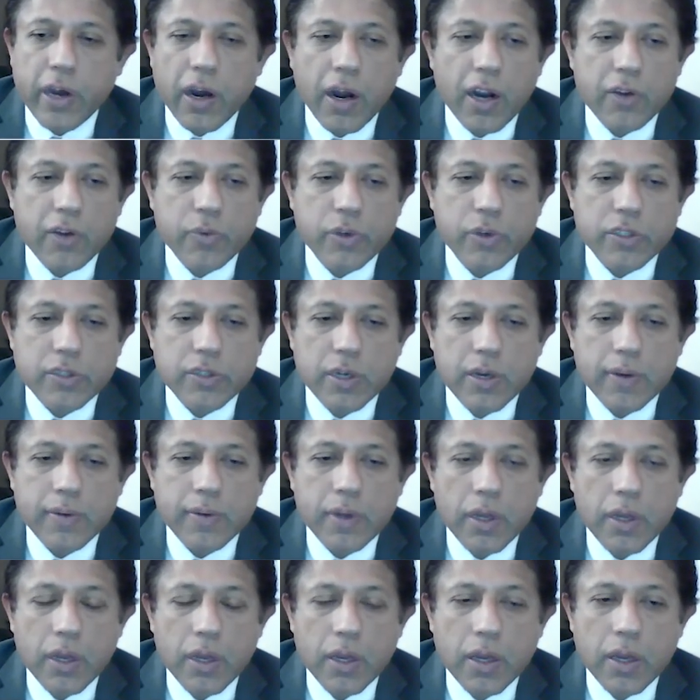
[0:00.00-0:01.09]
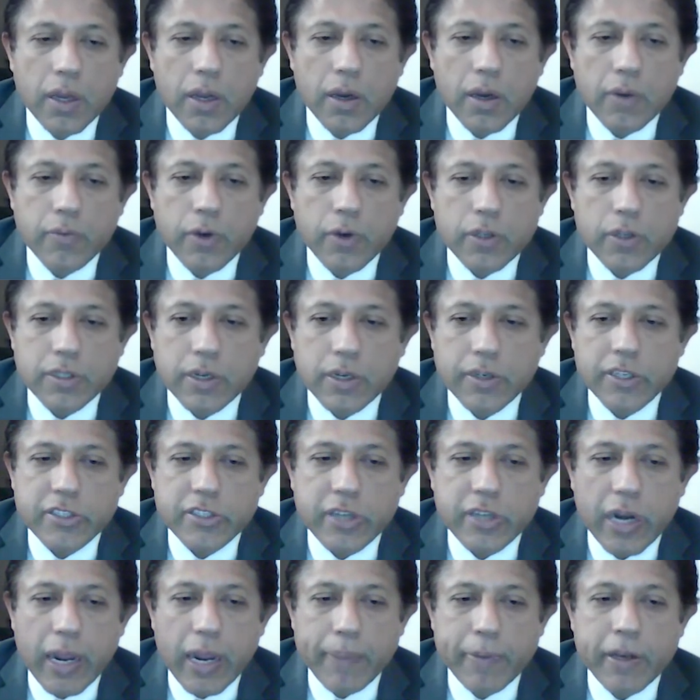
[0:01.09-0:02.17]
heart was
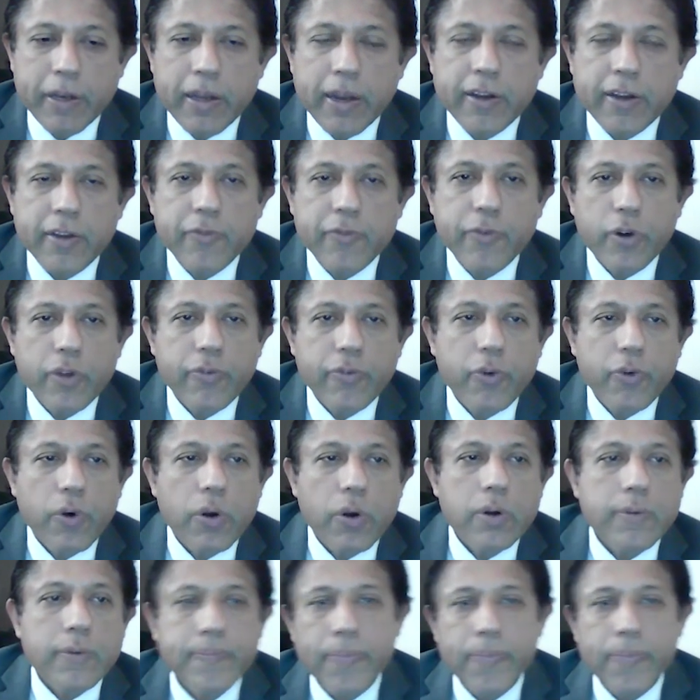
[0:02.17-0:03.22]
described in 1944.